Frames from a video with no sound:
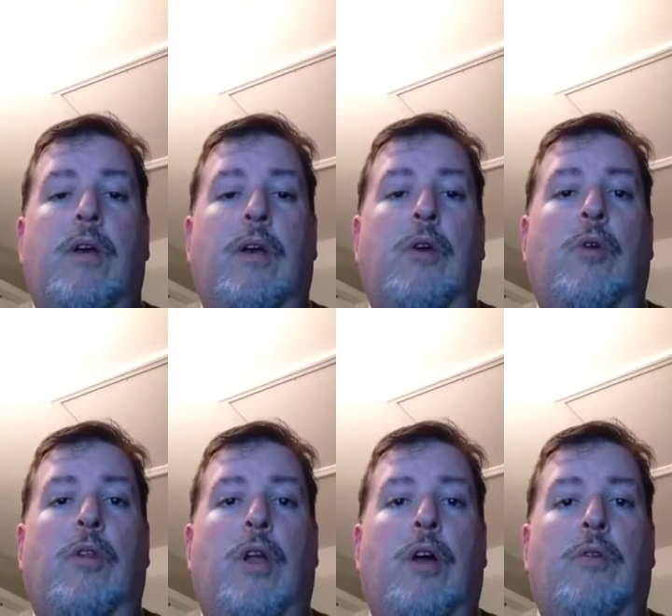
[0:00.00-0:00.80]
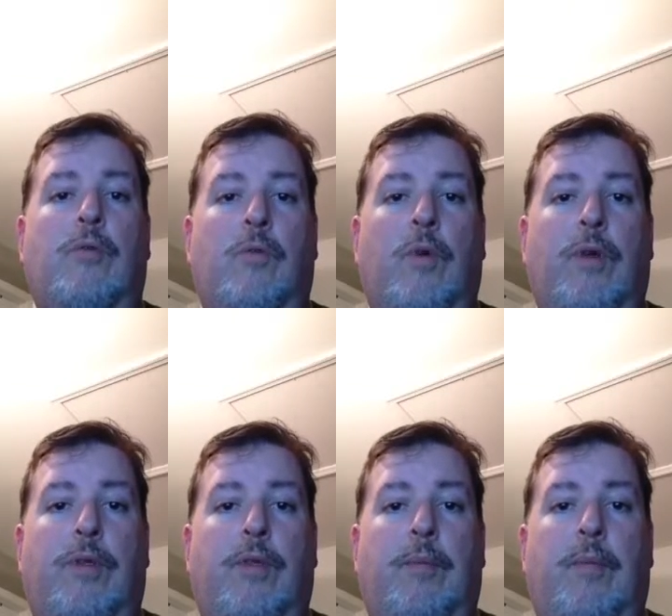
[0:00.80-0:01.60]
go along
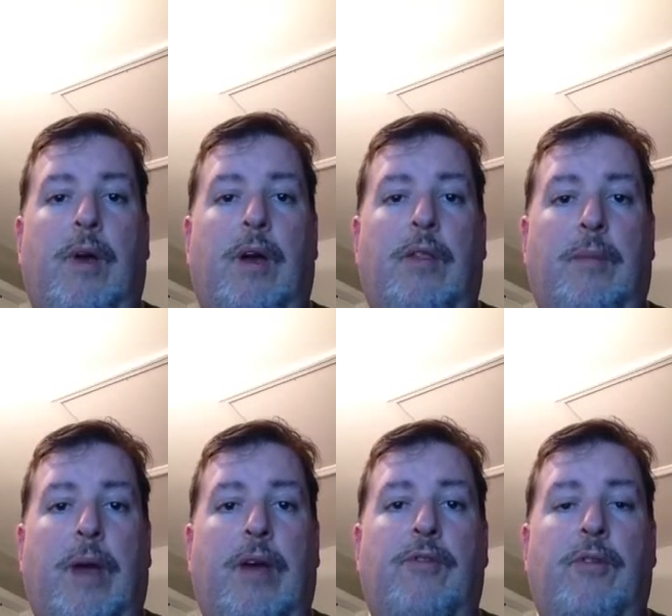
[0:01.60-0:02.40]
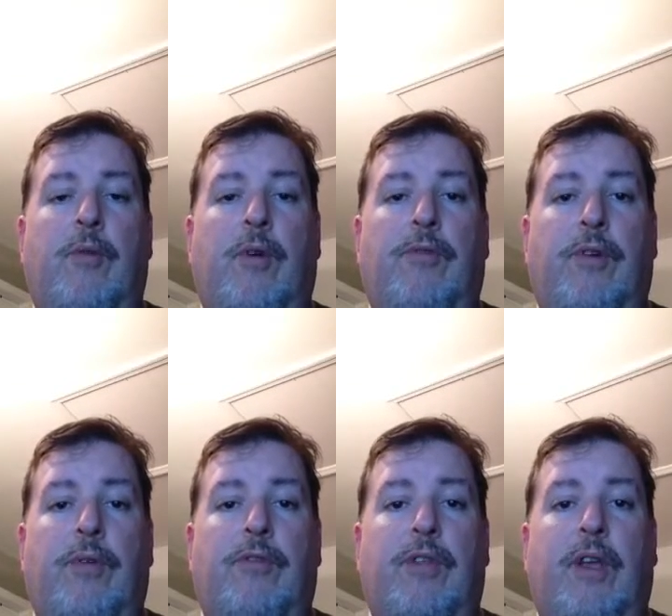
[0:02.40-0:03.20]
with the master who wanted to free
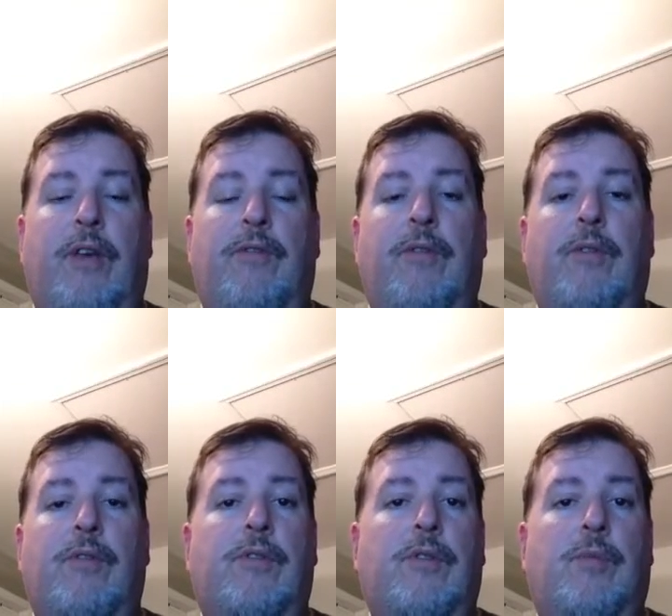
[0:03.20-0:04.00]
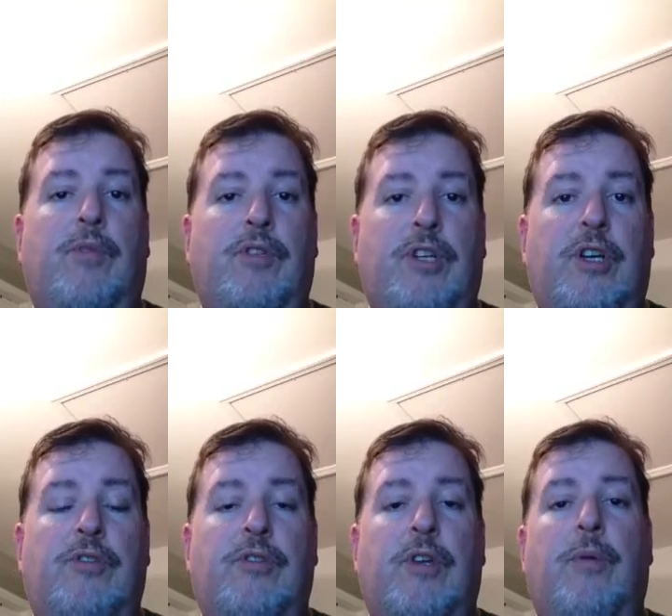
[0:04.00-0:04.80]
the slaves, and there's
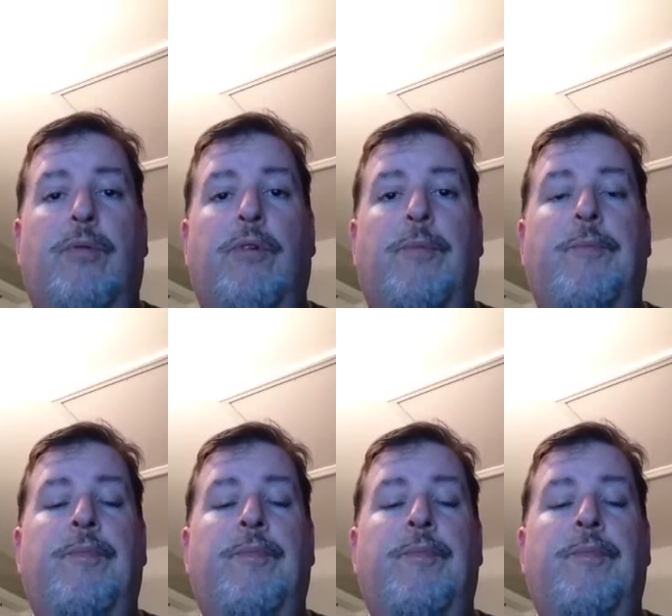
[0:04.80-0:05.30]
procedures to go through.